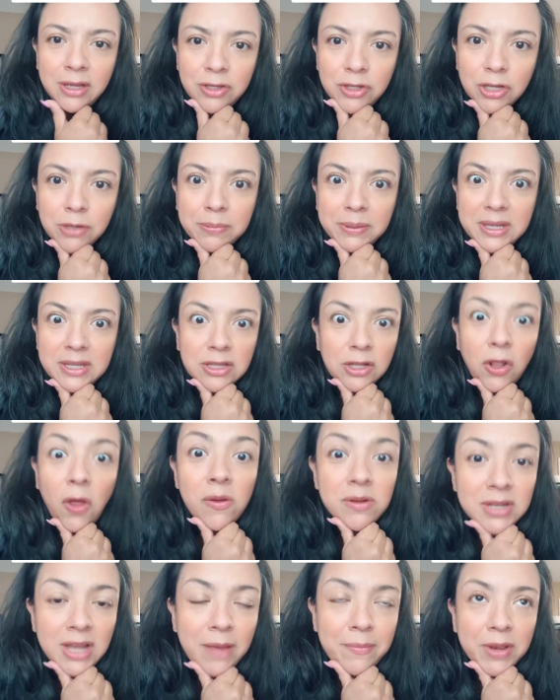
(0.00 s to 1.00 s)
place a
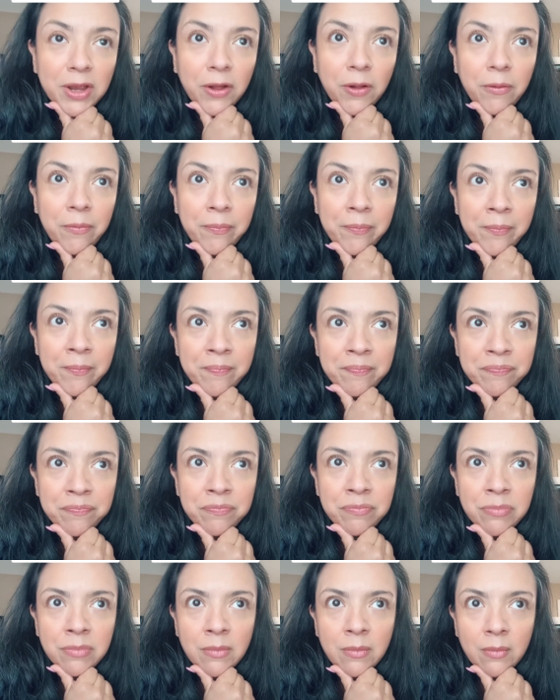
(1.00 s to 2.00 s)
long time ago.
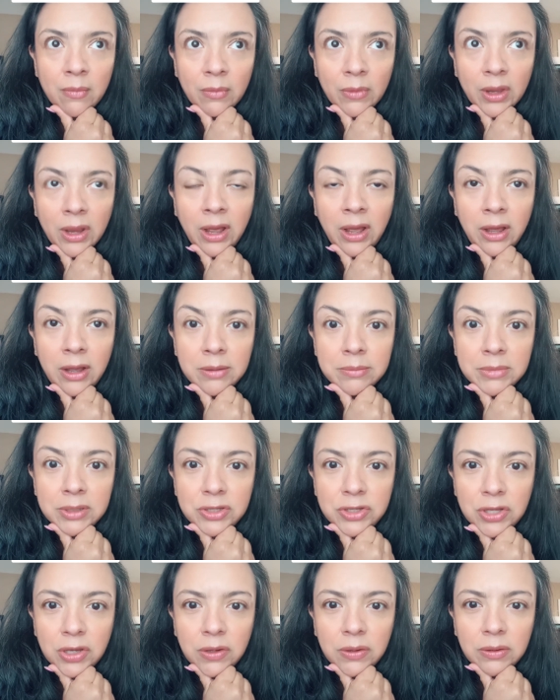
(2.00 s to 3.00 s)

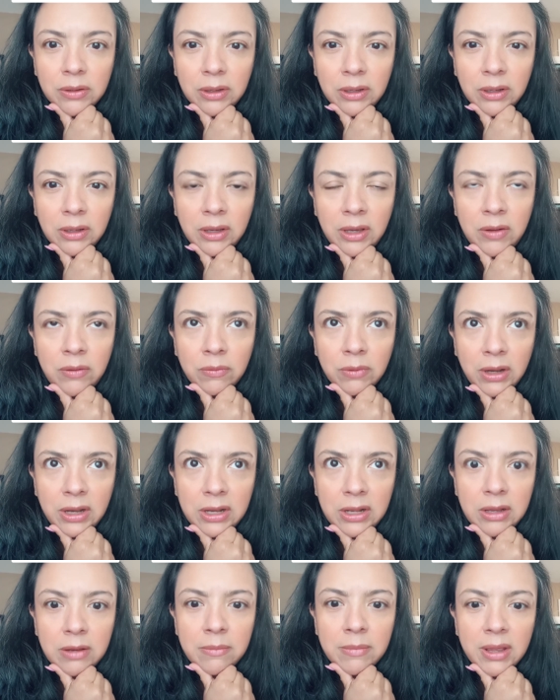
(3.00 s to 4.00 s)
So in
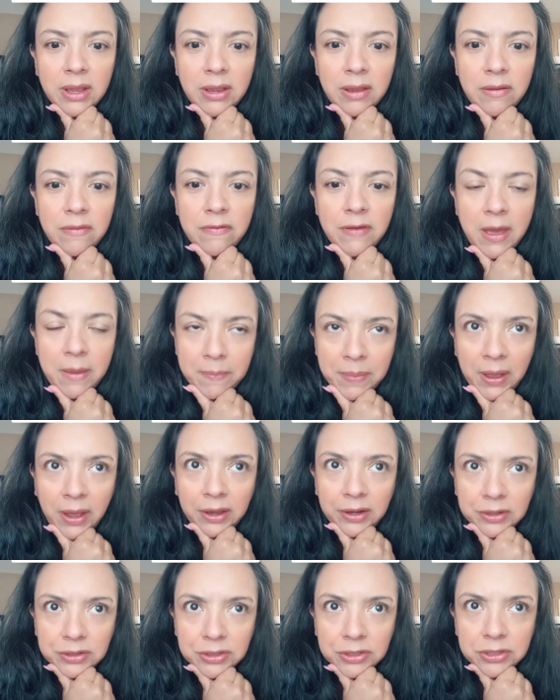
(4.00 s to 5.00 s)
writing my
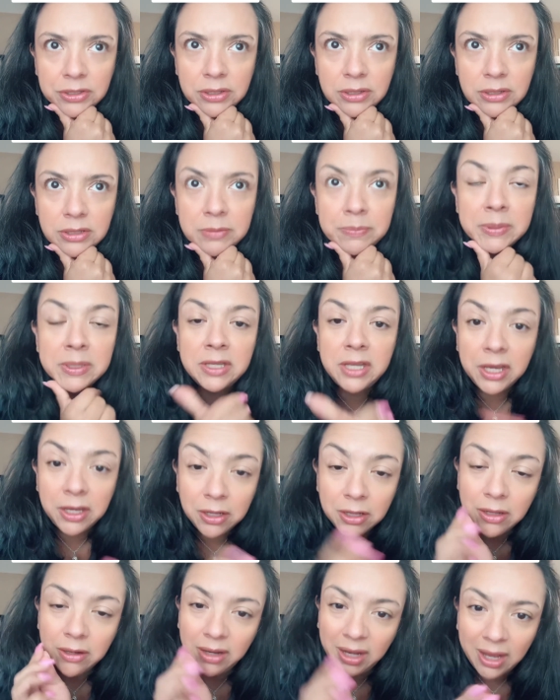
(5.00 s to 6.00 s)
vampires,
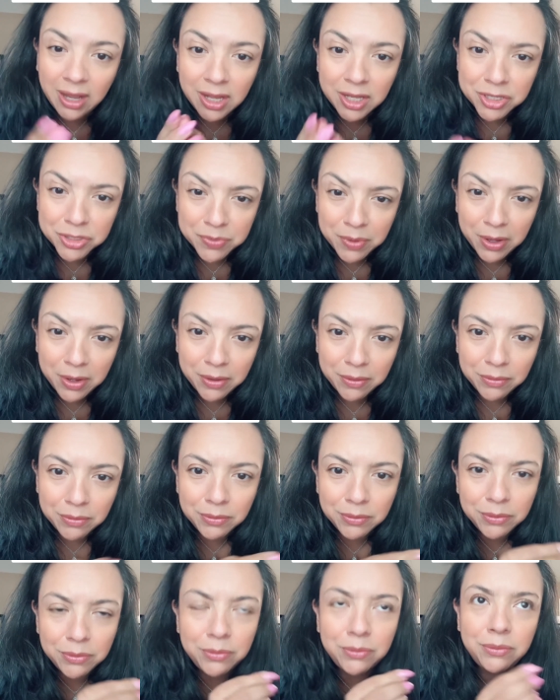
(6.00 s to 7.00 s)
particularly Azrael,
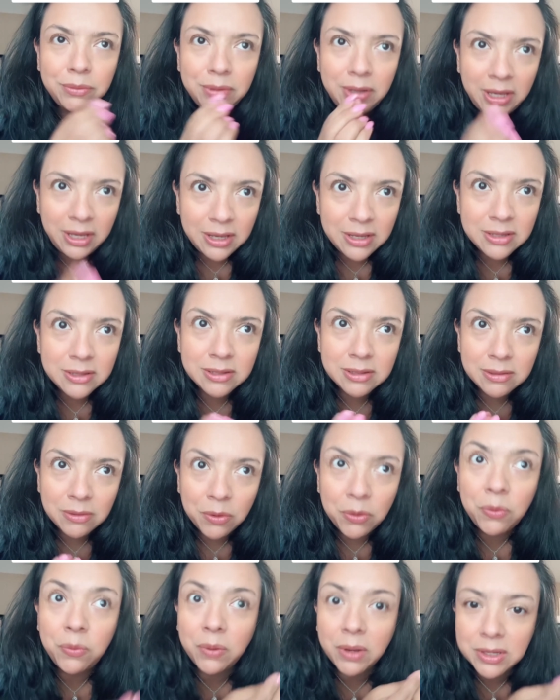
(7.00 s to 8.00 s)
who
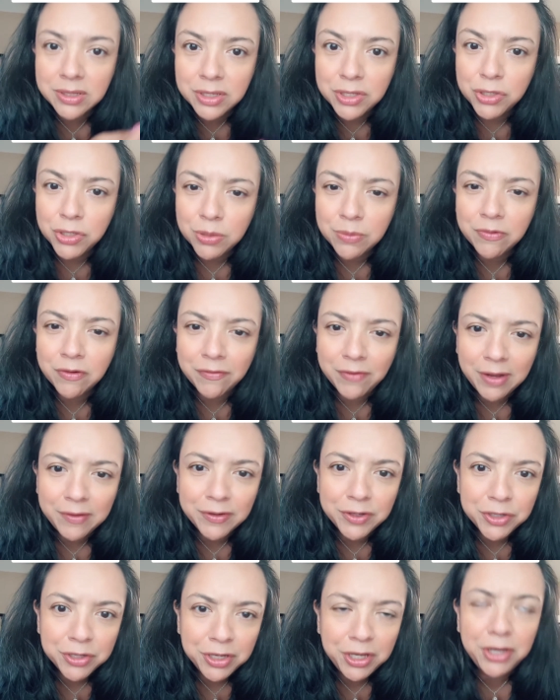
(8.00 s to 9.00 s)
was entombed for
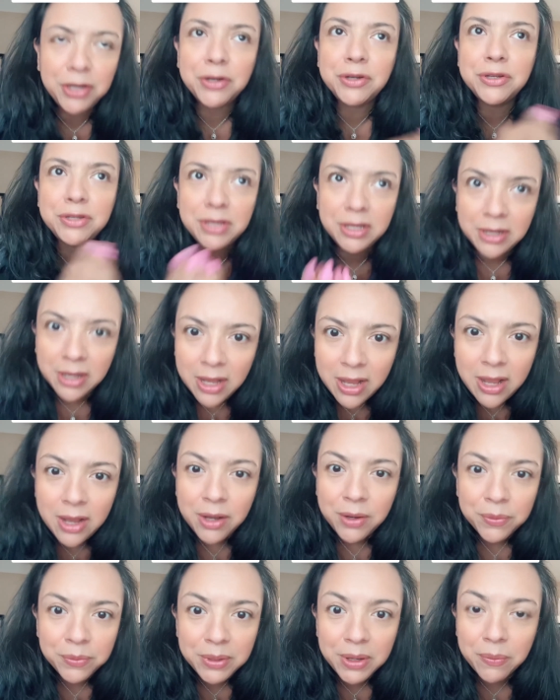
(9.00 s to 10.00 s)
500 years and
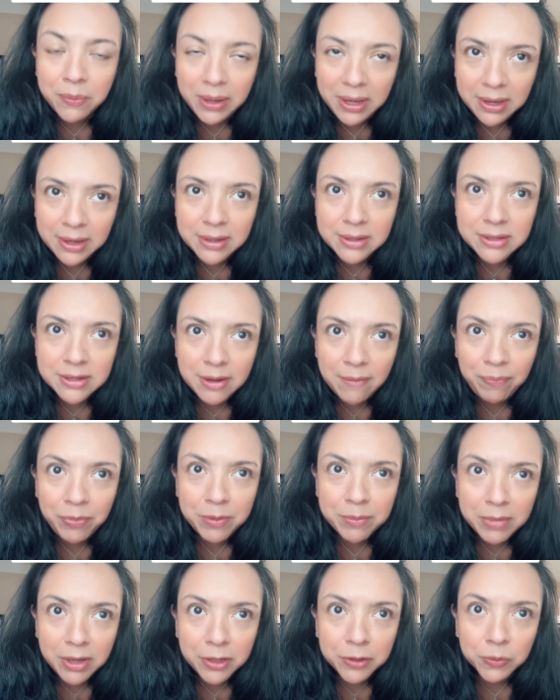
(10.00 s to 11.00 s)
reawakened in
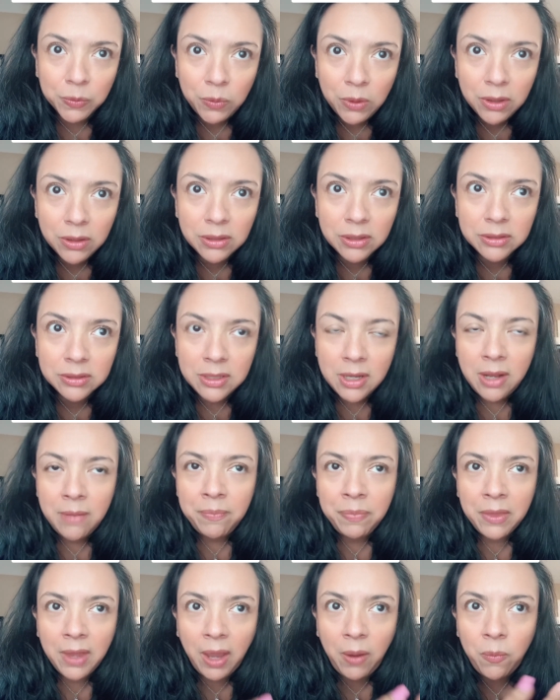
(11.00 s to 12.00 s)
the modern world,
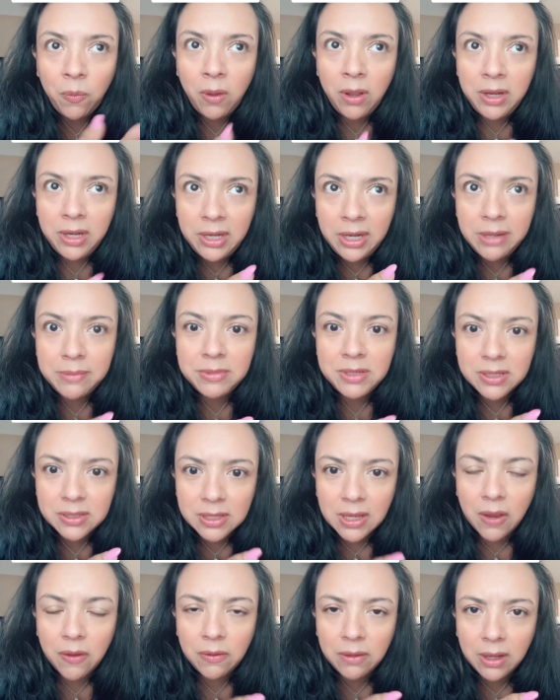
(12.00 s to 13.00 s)
I wanted him to
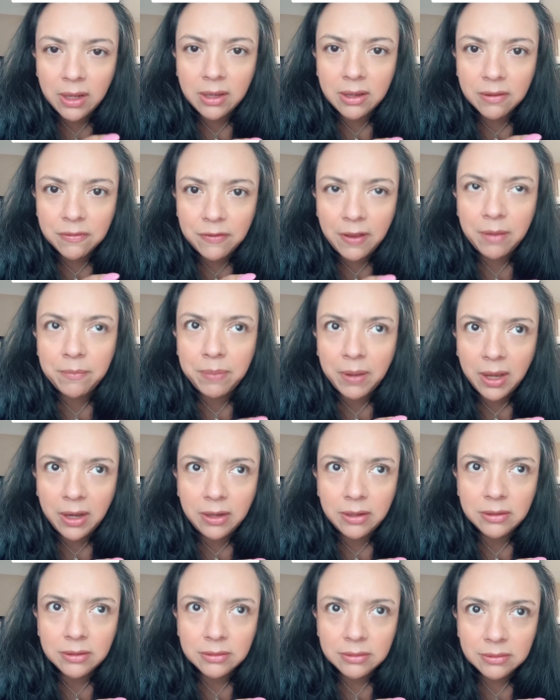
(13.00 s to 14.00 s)
sound like a
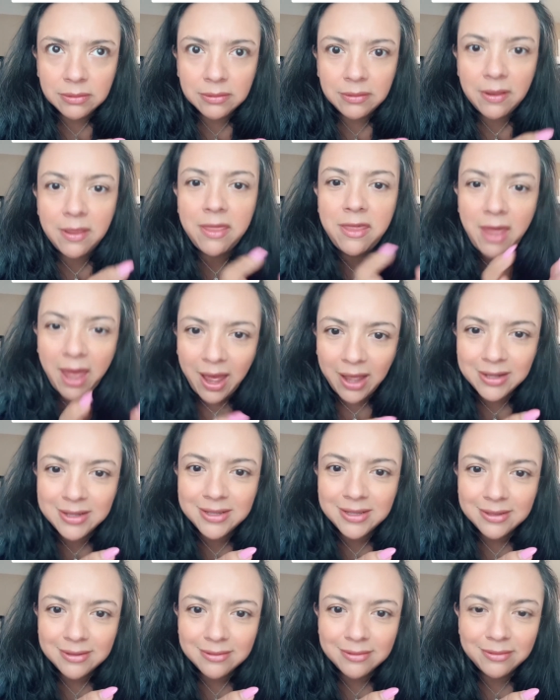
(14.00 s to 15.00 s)
vampire
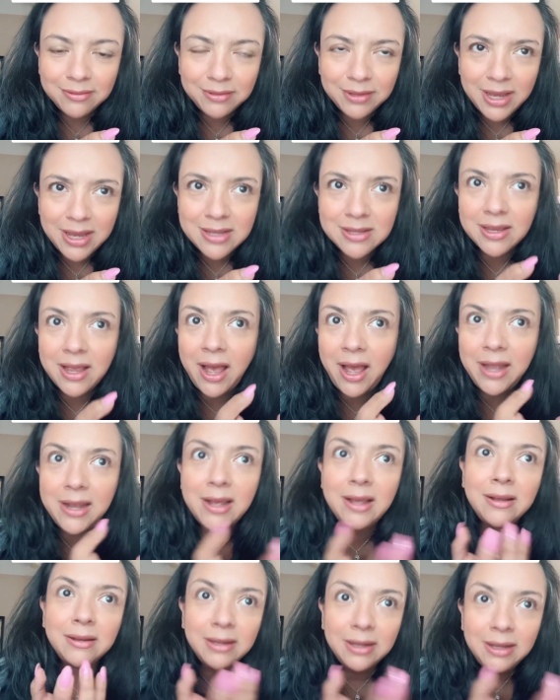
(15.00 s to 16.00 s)
that is kind of